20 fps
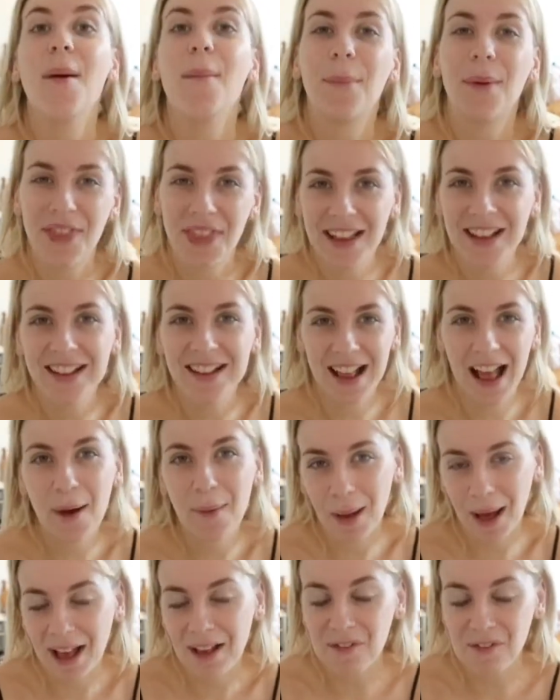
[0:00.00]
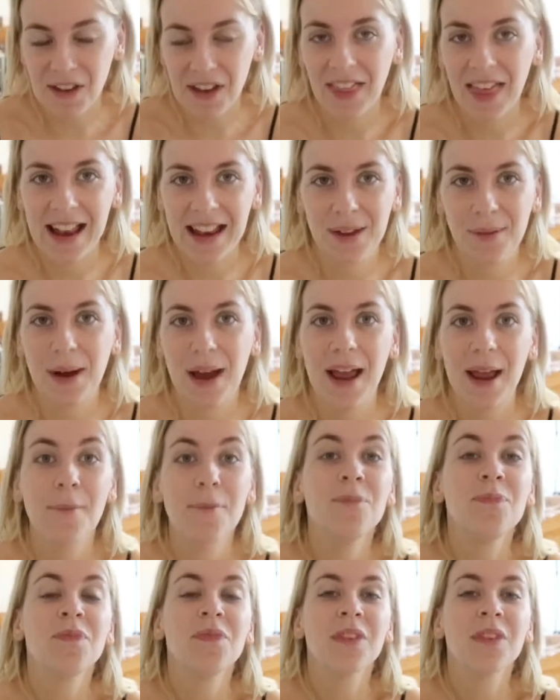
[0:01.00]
but this is how I feel anyway.